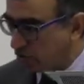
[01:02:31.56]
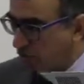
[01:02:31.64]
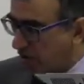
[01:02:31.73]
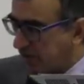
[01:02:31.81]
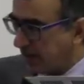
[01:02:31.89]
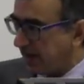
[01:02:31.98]

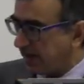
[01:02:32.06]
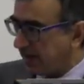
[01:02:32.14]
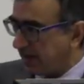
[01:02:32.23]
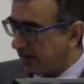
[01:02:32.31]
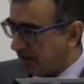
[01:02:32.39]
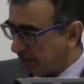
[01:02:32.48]
got
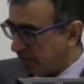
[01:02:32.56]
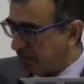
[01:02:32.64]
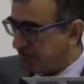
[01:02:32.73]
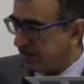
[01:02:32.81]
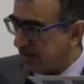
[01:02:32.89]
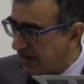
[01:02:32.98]
any
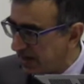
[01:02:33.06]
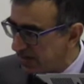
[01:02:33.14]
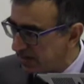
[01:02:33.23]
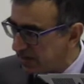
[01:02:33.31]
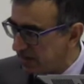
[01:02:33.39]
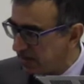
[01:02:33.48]

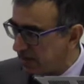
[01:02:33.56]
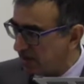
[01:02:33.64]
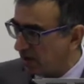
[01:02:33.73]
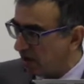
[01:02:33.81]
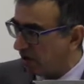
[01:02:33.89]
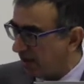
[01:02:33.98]
precise
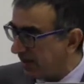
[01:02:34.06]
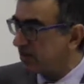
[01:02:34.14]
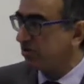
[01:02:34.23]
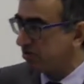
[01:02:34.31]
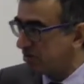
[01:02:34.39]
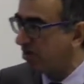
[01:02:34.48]

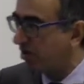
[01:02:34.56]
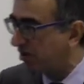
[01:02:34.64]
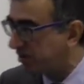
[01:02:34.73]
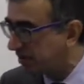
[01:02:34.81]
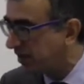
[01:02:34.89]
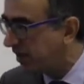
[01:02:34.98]
lessons
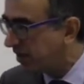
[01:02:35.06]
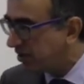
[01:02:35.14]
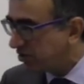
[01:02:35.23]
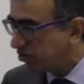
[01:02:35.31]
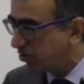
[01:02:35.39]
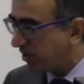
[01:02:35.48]
learned
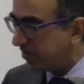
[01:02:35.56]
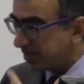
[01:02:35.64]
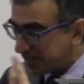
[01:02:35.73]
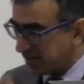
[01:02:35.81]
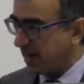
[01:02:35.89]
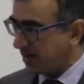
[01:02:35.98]
to
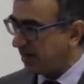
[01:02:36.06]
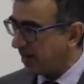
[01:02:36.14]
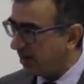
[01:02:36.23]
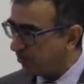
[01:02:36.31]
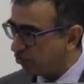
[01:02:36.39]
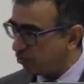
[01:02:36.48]
understand
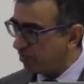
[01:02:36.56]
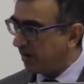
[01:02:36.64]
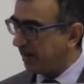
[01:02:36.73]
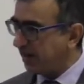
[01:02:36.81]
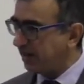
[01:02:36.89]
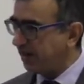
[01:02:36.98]
and to
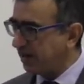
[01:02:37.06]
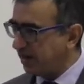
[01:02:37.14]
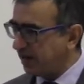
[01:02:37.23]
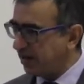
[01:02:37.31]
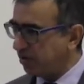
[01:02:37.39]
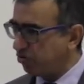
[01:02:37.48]
make
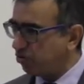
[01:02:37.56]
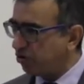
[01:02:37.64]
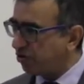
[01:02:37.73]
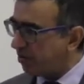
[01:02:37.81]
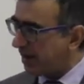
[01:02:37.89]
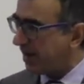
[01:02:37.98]
to
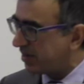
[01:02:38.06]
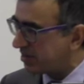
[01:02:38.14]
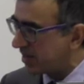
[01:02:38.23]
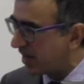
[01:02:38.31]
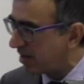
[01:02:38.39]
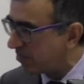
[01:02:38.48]
create
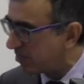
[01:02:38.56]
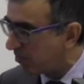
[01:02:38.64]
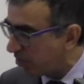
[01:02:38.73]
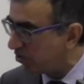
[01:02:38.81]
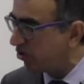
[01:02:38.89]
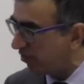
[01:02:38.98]
some
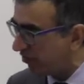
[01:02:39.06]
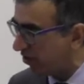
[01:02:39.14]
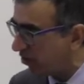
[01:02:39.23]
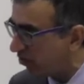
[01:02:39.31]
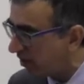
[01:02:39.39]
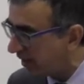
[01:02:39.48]
body of
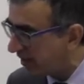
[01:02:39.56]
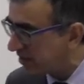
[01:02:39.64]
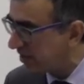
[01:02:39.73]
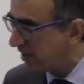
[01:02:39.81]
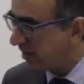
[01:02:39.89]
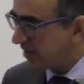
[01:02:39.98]

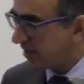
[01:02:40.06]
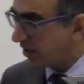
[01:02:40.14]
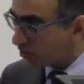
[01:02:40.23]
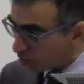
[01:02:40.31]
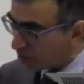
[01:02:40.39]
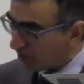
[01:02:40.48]
knowledge
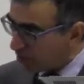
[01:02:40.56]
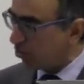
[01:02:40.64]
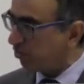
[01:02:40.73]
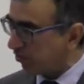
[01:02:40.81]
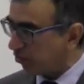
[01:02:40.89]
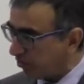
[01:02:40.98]
that could be
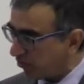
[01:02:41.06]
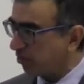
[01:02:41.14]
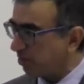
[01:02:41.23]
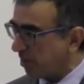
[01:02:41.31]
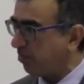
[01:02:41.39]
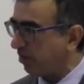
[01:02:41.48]
useful
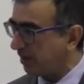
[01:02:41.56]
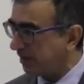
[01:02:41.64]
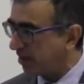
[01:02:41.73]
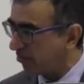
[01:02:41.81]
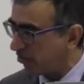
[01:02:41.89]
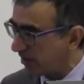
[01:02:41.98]
for people that
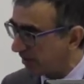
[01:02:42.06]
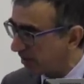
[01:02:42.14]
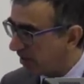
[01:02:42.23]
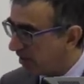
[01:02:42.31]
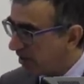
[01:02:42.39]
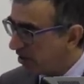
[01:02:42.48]
are modeling?